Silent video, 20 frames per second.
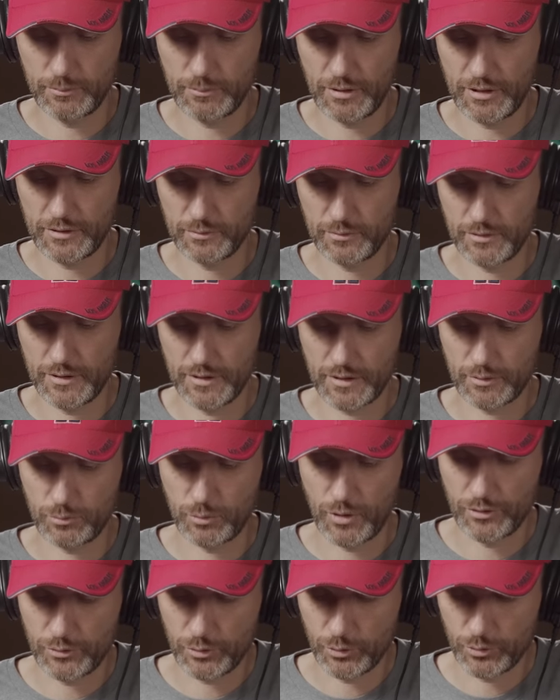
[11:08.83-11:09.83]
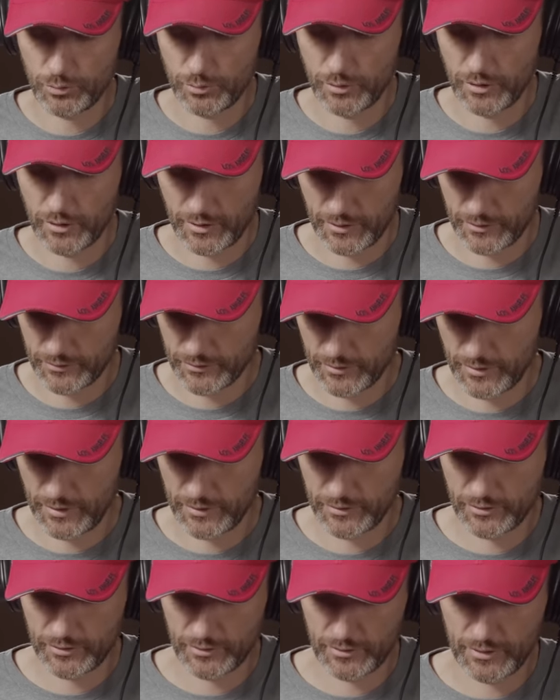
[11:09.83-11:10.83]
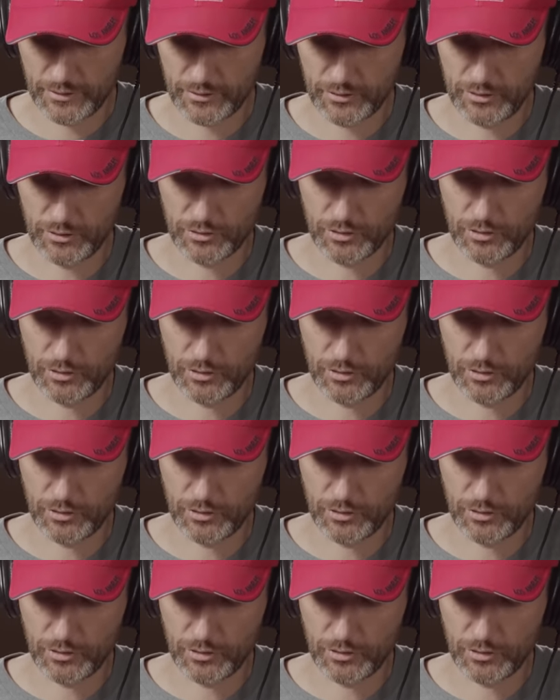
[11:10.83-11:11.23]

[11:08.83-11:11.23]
Mic one, two, three. Okay, so that's that's good.